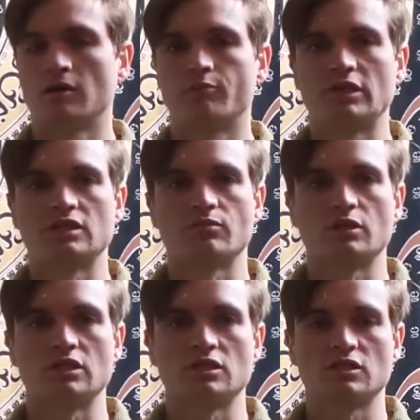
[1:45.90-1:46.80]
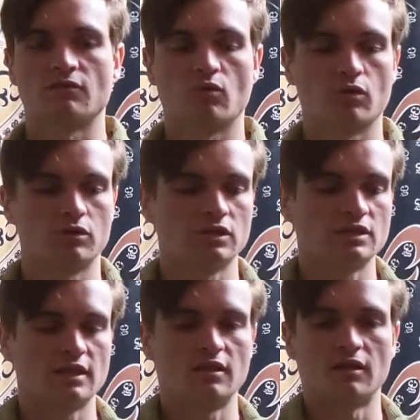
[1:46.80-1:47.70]
bits and pieces of the world. It's
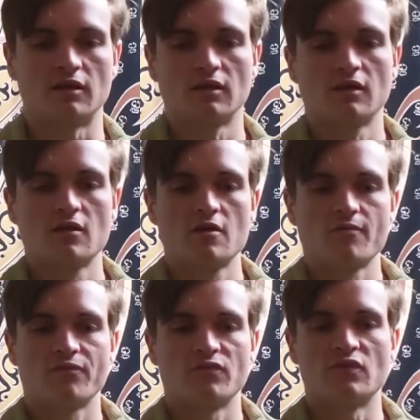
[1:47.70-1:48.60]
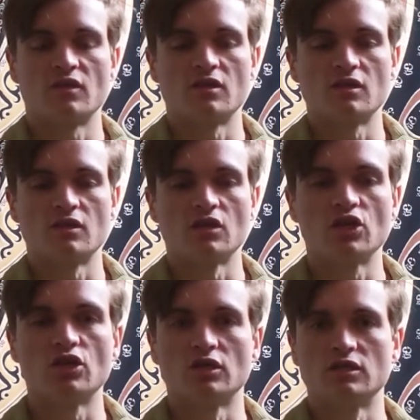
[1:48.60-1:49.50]
not the
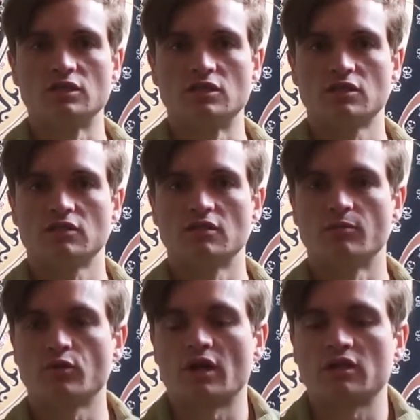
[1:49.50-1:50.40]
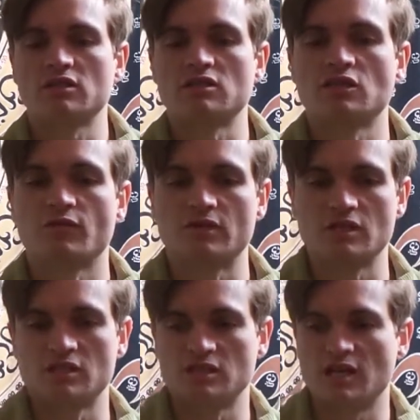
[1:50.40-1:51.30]
goods, the products and
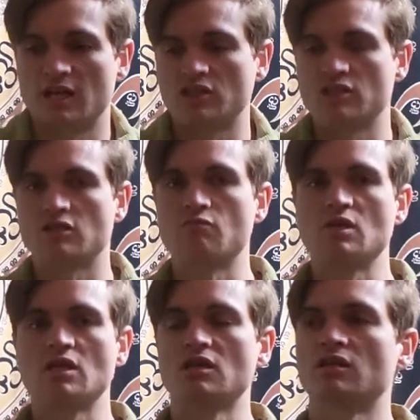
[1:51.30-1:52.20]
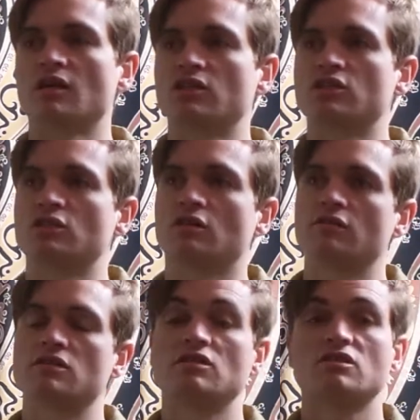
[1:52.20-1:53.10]
services, not just the media, not just all
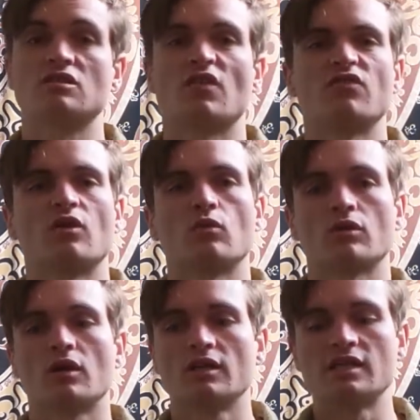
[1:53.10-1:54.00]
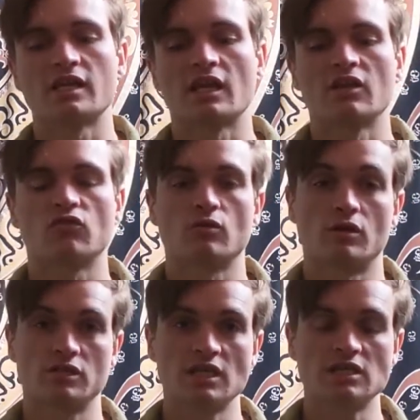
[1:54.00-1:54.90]
this stuff that we're taking in through our
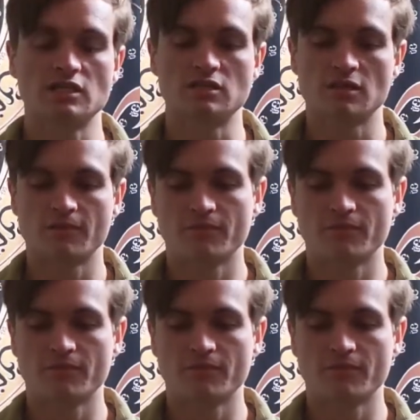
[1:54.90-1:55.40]
senses.